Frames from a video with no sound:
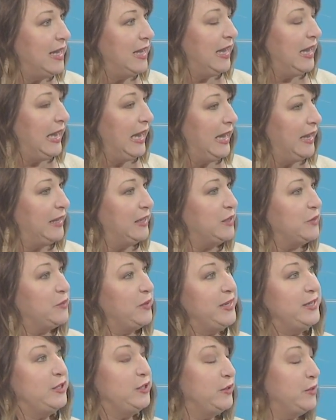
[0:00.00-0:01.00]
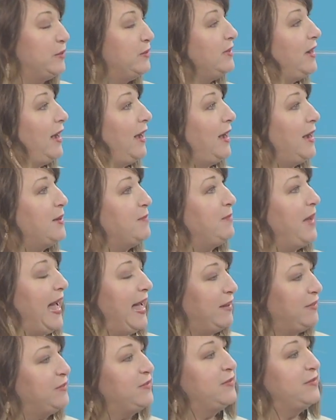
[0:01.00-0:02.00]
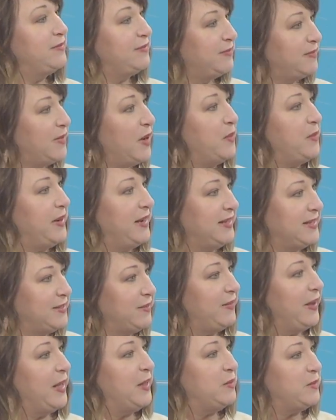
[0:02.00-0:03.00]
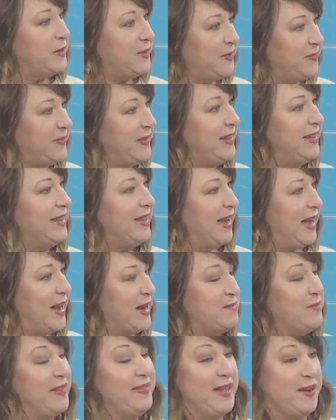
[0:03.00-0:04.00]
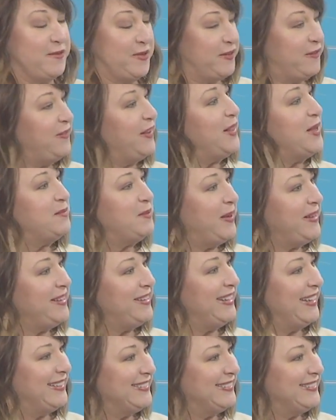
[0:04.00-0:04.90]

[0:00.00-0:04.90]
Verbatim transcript: And we do um, have openings available. Okay. Um, but they will fill up quickly.